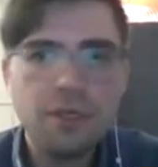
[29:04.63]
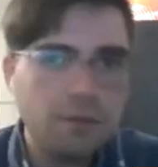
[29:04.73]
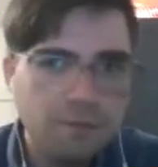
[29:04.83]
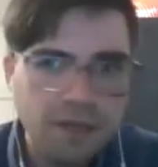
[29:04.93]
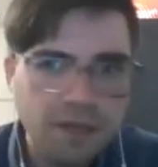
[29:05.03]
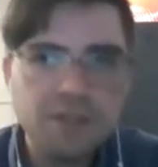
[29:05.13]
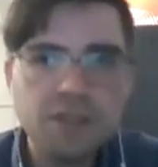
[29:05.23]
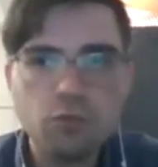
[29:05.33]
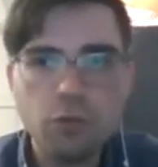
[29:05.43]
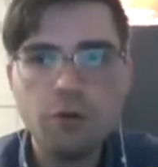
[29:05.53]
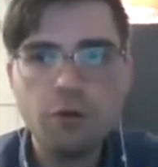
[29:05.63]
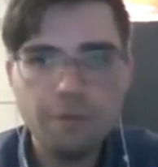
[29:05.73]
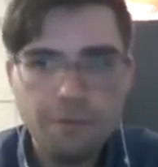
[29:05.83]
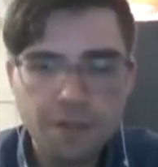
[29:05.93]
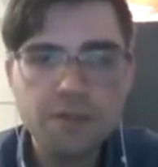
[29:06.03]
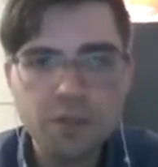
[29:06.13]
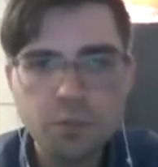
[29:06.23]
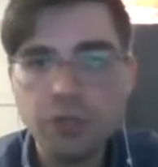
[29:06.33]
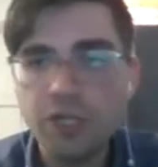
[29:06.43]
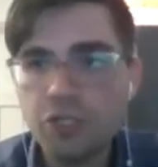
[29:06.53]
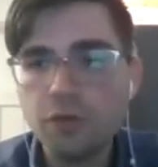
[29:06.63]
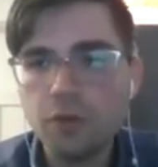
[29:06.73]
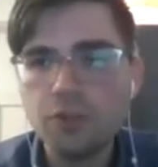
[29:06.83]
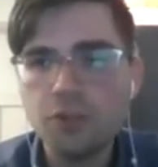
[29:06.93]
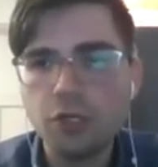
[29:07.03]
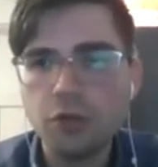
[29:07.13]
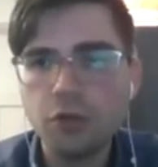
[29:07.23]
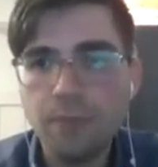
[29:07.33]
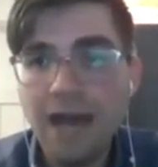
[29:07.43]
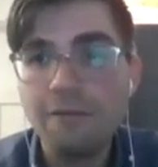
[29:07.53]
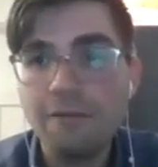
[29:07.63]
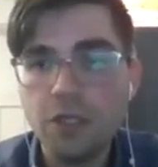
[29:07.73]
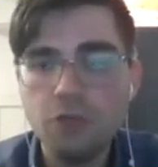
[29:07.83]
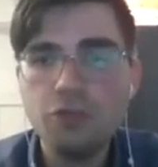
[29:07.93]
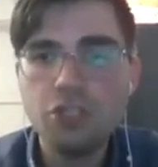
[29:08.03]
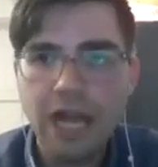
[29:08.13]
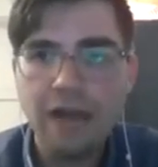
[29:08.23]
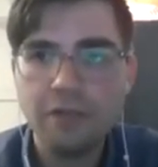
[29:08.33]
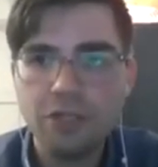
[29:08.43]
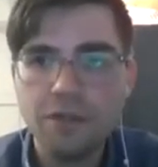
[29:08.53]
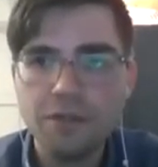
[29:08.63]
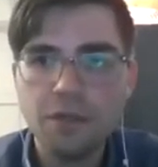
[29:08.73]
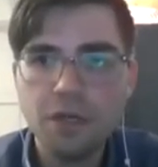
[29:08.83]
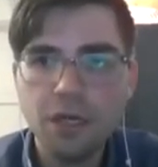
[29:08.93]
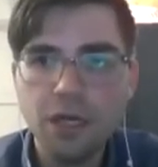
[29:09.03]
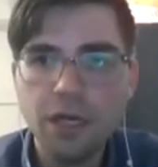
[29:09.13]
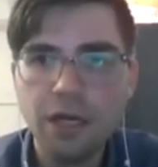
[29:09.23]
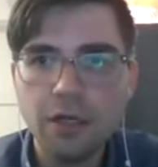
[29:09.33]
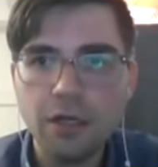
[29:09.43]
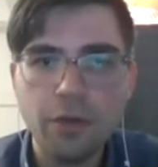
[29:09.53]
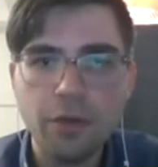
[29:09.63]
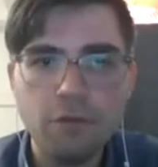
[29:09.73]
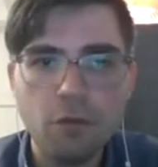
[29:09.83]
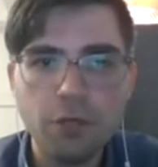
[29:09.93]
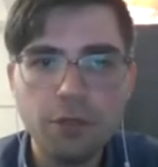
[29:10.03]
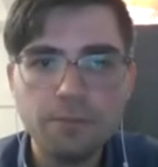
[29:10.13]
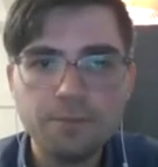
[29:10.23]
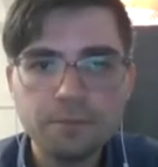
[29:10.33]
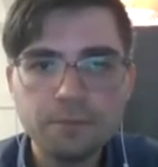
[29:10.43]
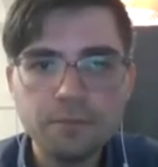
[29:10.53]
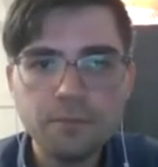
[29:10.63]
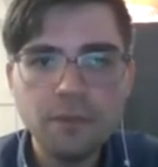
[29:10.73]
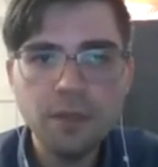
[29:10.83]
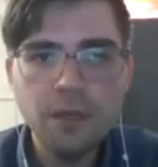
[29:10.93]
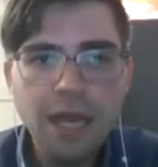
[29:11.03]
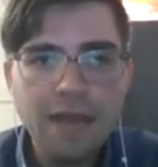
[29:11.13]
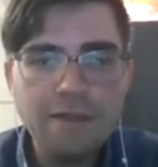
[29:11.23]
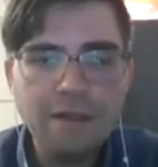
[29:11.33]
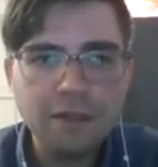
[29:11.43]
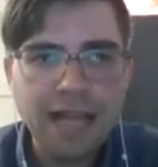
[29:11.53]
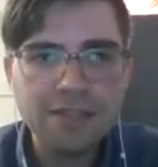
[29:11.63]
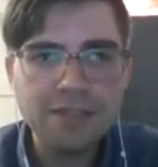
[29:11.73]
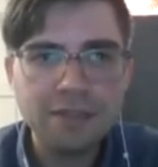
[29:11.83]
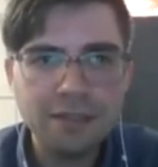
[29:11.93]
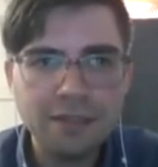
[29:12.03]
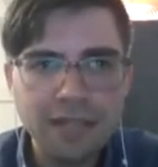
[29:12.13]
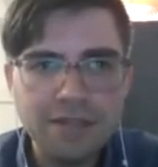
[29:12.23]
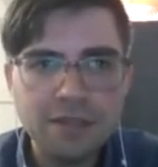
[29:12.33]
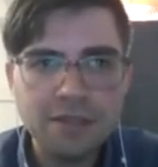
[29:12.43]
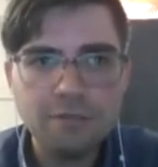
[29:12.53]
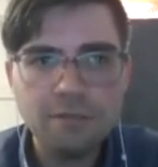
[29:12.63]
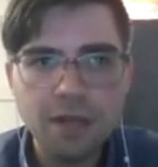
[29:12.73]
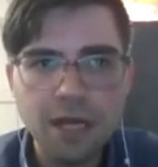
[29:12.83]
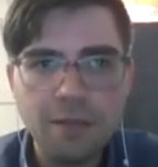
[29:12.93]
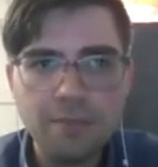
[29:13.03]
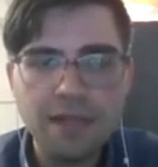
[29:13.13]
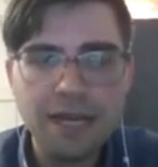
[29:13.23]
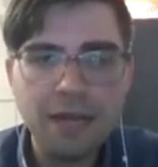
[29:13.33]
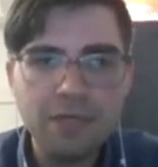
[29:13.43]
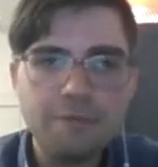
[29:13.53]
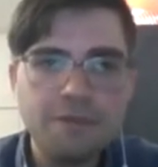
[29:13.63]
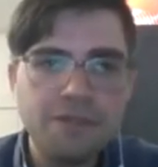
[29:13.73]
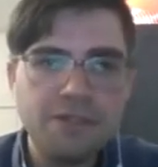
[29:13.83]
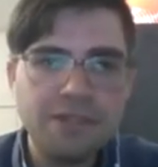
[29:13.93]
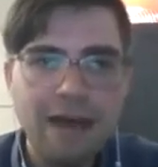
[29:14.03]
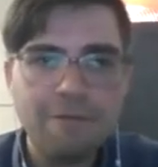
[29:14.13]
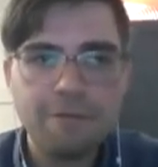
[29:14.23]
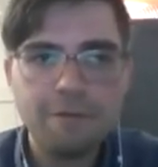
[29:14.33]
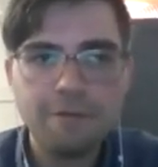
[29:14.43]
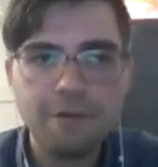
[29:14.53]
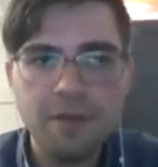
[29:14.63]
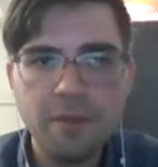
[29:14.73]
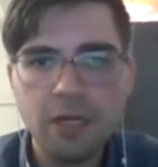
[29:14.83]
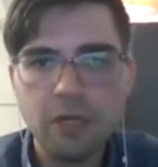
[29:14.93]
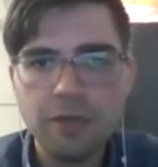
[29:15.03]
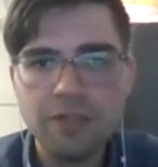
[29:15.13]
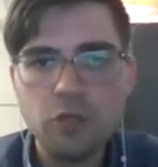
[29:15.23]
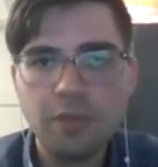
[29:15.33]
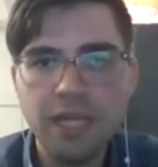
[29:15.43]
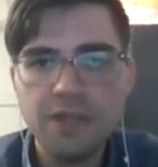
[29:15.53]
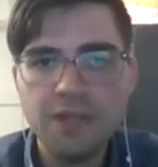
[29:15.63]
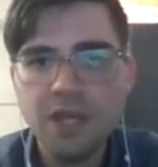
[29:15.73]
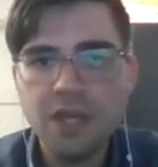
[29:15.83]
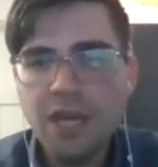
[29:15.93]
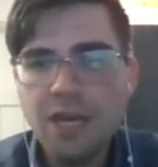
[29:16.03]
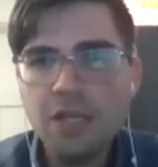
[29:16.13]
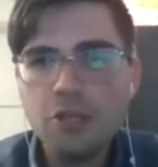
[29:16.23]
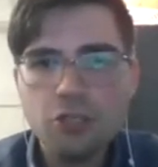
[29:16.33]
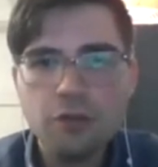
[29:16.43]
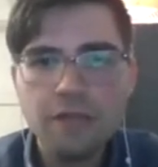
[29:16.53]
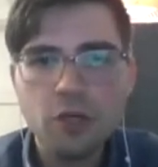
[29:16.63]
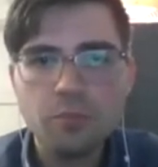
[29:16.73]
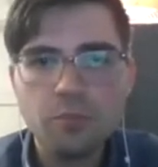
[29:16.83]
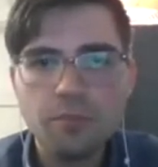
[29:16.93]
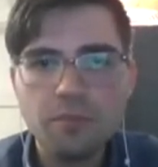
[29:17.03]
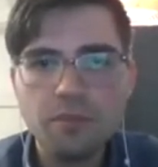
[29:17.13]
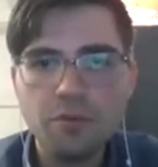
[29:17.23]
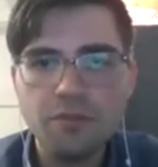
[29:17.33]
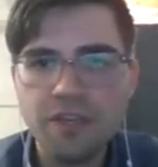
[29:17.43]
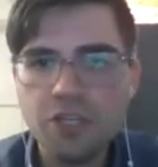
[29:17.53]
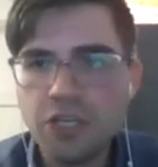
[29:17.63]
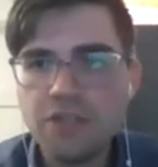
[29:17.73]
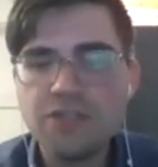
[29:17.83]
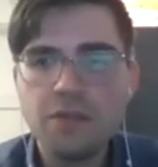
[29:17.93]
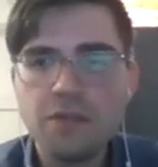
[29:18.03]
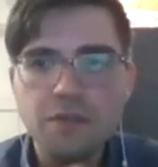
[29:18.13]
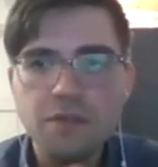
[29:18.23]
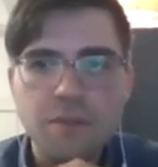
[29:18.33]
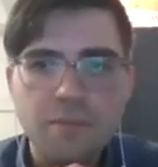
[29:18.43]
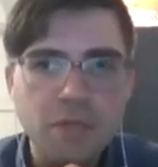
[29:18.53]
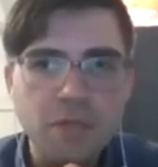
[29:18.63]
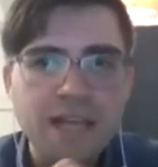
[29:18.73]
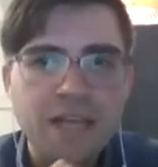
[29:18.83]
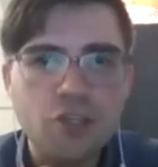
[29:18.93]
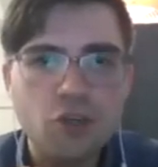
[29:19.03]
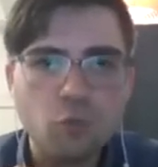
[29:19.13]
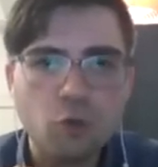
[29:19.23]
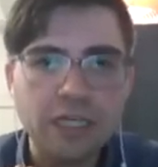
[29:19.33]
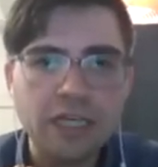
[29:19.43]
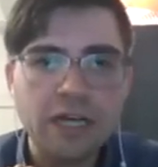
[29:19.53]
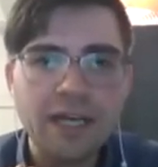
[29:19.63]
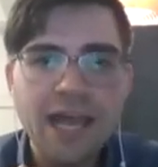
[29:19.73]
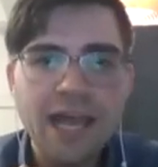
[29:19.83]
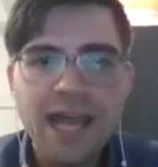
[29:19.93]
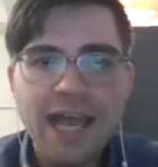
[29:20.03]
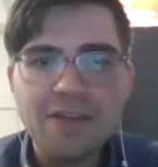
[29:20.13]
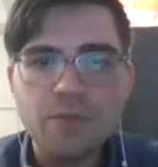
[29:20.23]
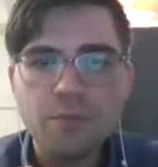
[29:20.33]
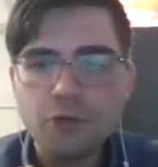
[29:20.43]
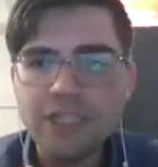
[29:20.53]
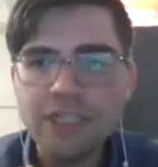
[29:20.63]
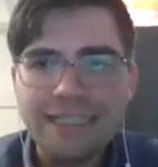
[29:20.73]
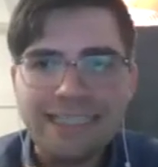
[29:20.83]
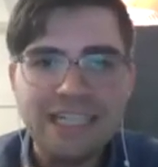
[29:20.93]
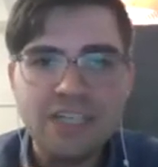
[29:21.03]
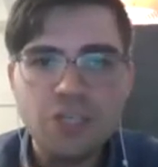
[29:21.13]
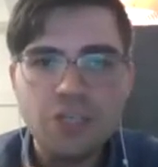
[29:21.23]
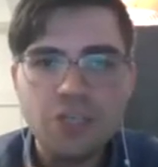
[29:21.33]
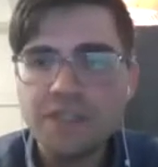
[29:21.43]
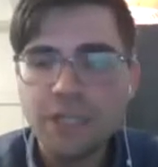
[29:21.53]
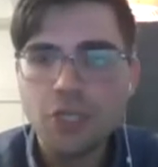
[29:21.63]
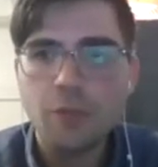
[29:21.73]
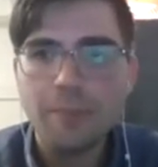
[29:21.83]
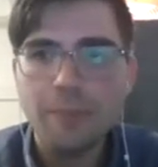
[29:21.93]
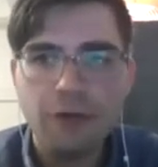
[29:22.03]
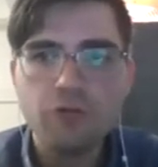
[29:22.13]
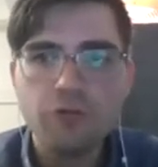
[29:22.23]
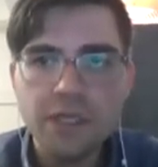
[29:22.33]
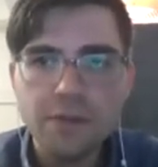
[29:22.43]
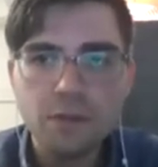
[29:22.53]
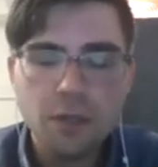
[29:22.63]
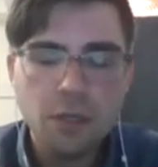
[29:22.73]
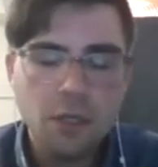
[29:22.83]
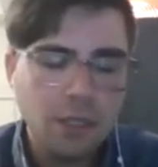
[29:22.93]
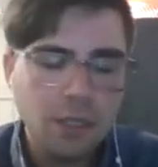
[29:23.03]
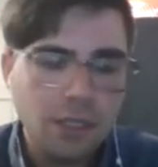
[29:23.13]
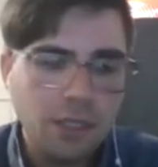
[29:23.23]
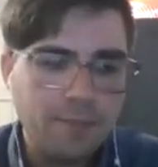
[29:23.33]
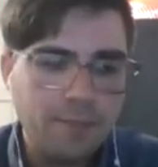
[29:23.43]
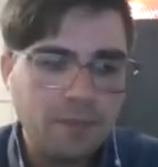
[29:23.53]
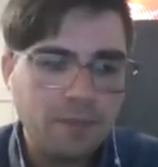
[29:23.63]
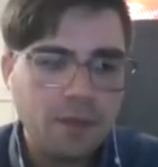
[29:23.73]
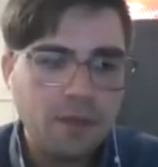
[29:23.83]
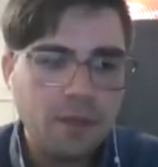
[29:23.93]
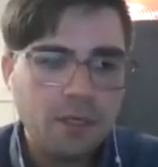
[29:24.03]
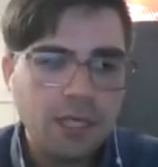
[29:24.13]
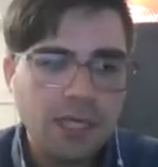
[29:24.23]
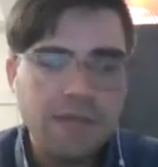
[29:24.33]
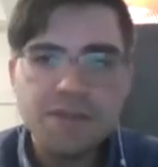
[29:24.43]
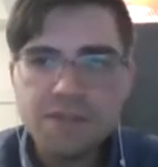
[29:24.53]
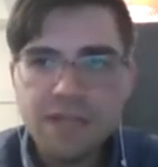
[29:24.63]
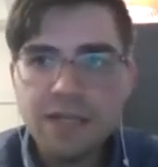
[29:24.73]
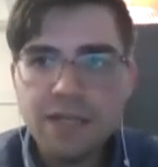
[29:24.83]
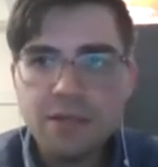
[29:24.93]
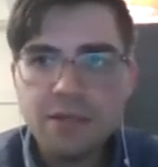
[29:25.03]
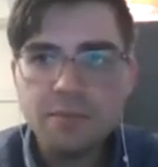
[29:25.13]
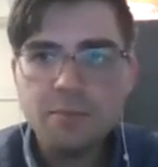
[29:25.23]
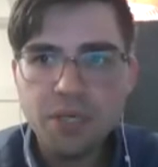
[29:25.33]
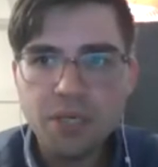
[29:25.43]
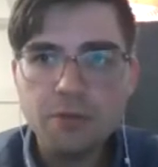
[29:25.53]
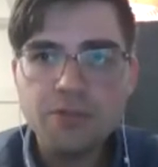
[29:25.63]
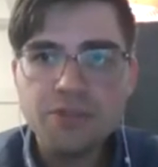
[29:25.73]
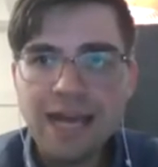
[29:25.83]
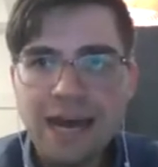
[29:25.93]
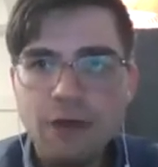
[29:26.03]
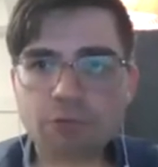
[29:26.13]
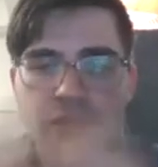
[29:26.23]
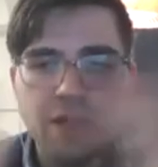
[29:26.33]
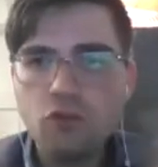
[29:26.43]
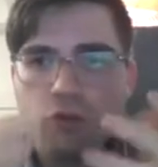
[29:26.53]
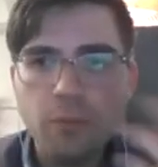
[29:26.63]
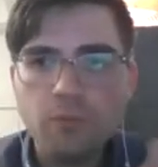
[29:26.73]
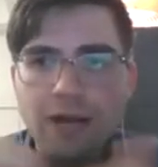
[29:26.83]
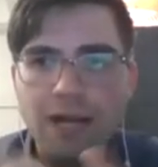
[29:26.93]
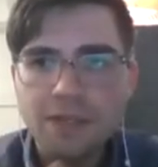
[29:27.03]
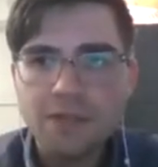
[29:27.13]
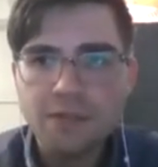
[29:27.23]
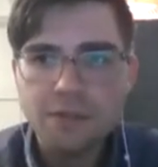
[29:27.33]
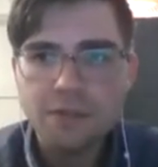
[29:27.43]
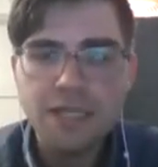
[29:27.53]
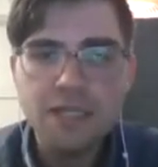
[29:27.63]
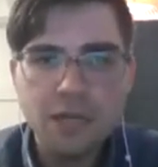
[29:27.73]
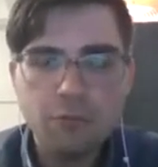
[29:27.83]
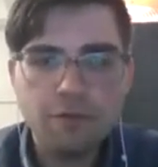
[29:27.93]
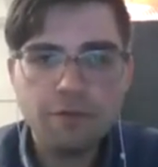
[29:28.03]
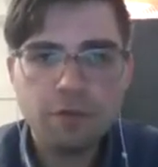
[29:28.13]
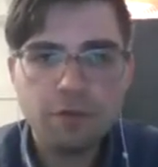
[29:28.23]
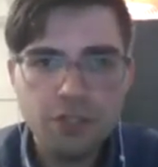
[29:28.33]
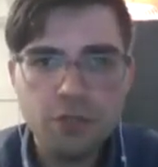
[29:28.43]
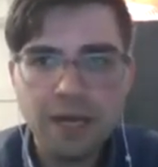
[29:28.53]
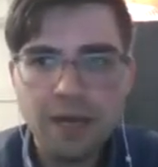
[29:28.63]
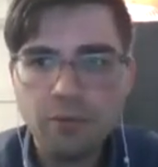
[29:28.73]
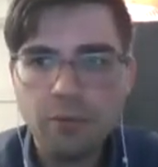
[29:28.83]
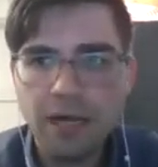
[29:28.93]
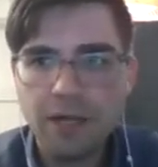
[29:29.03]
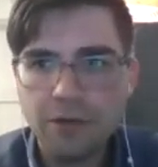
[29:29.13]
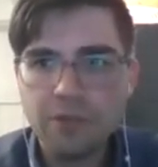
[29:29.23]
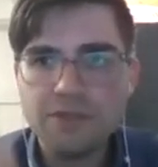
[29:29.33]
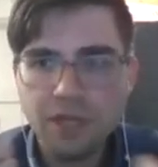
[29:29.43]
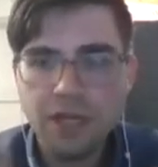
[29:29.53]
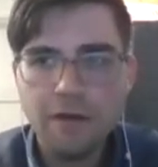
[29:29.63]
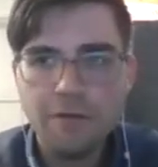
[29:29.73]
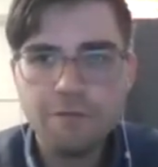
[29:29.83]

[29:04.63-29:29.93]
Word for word: Fix this road, fix this bridge. Those are going to have huge challenges uh, going forward. And then the last lesson um, that I would give to staff from the American Rescue Plan is making sure that your the provisions, the bill text you're working on, has pretty clean jurisdictional boundaries. Um, in the Senate, bills out in the normal process tend to get referred to by a preponderance of,